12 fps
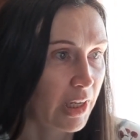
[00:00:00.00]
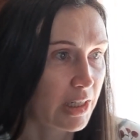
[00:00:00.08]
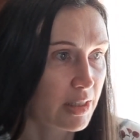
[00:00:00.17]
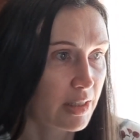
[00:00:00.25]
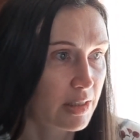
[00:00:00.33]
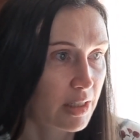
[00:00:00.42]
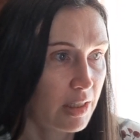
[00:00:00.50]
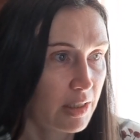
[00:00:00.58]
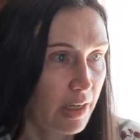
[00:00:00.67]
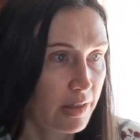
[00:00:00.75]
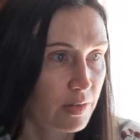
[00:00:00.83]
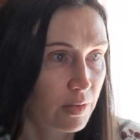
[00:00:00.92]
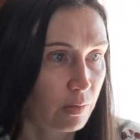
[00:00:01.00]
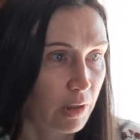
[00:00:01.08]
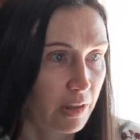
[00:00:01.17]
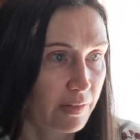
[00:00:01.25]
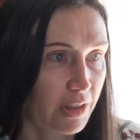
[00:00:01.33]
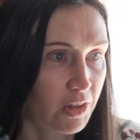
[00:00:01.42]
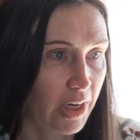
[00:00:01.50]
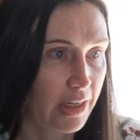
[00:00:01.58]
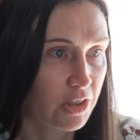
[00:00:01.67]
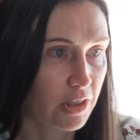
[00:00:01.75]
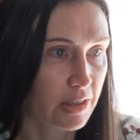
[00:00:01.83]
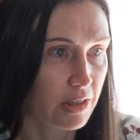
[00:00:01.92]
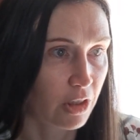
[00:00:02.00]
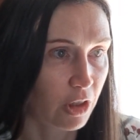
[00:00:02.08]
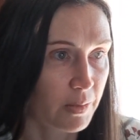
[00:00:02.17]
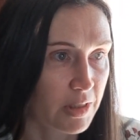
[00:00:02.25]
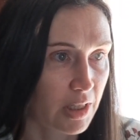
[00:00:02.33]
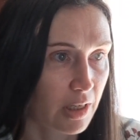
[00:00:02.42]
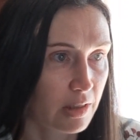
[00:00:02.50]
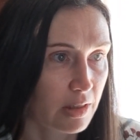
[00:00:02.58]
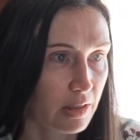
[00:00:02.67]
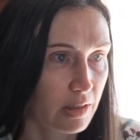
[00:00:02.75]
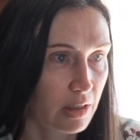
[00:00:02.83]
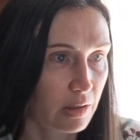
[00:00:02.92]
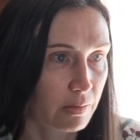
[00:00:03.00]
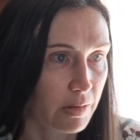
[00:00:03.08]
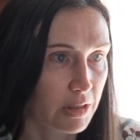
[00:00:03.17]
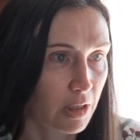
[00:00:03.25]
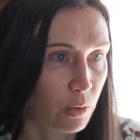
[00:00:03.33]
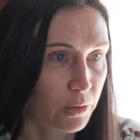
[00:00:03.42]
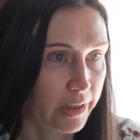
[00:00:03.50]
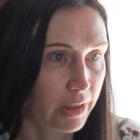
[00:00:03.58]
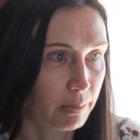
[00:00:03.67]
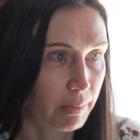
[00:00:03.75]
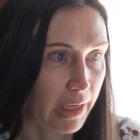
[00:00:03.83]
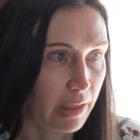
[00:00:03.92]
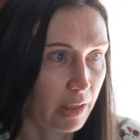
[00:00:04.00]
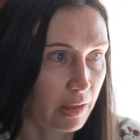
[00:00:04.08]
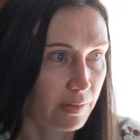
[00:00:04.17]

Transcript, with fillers: it says details of the relevant change in circumstances that have resulted in the making